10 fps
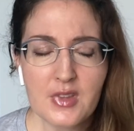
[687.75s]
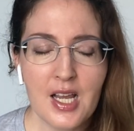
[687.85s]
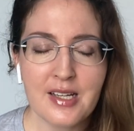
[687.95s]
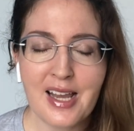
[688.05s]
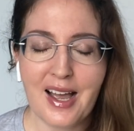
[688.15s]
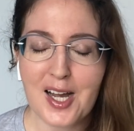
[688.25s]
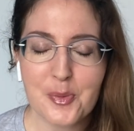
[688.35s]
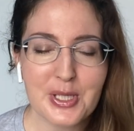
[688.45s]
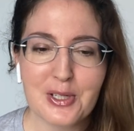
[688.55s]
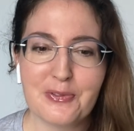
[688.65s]
And yeah, I'll
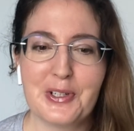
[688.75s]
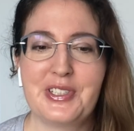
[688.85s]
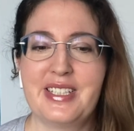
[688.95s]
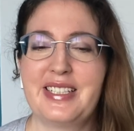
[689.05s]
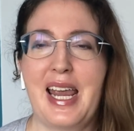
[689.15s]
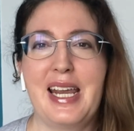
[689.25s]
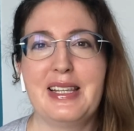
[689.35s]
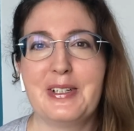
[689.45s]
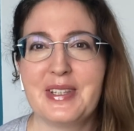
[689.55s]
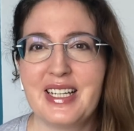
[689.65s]
be the first to say
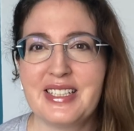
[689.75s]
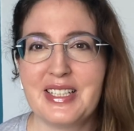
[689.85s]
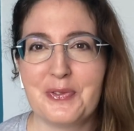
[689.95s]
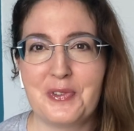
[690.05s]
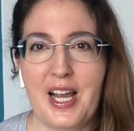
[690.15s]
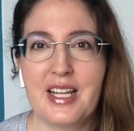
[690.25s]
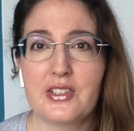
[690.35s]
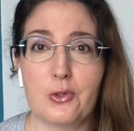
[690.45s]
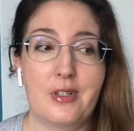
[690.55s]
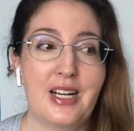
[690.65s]
there are things in
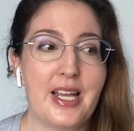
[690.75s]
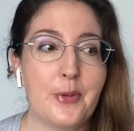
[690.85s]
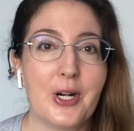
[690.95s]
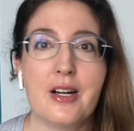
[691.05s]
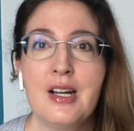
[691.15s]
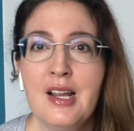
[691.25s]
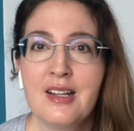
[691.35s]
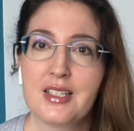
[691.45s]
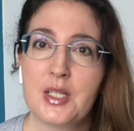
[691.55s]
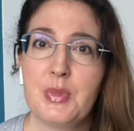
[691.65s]
France or anywhere
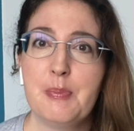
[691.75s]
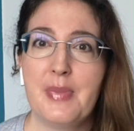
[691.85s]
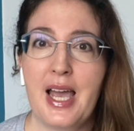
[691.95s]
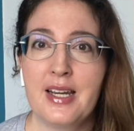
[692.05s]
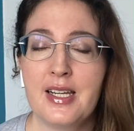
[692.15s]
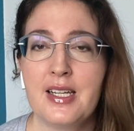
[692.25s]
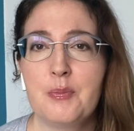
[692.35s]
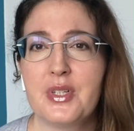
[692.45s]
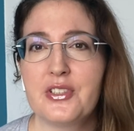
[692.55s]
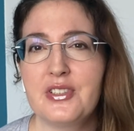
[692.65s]
that can be maddening,
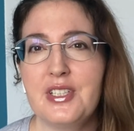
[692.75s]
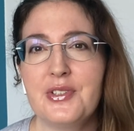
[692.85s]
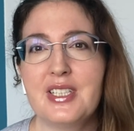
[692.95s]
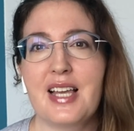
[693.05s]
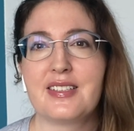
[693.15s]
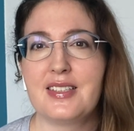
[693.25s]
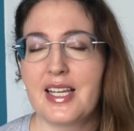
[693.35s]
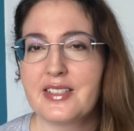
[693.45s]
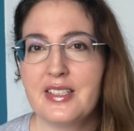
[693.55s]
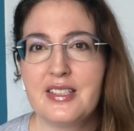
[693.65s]
but just use it as a
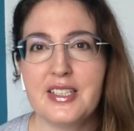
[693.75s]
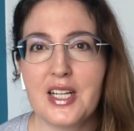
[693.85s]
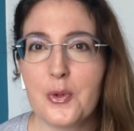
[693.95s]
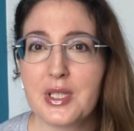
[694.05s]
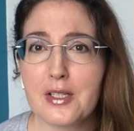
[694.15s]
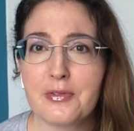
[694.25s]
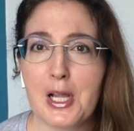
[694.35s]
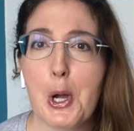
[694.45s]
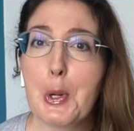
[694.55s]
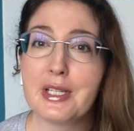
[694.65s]
lesson to go with the
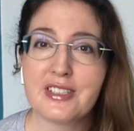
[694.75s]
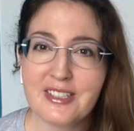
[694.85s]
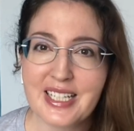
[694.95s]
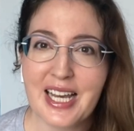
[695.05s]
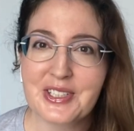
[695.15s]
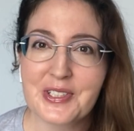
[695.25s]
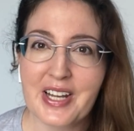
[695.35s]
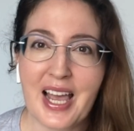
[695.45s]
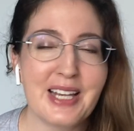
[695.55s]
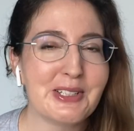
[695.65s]
flow. It's a good
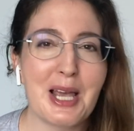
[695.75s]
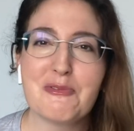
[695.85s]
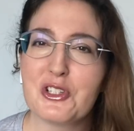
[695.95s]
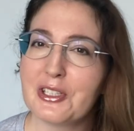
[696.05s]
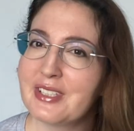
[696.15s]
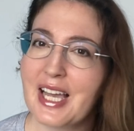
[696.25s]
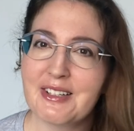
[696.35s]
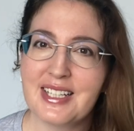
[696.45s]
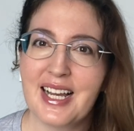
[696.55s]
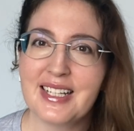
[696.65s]
exercise. I've chilled out
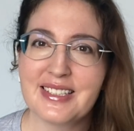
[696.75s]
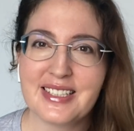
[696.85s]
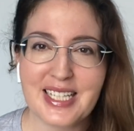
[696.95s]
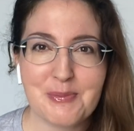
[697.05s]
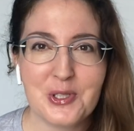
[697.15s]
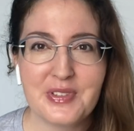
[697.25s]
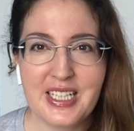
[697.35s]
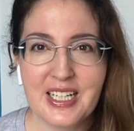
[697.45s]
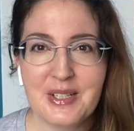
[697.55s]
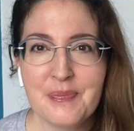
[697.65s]
a lot since I moved
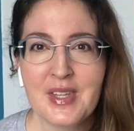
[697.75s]
here.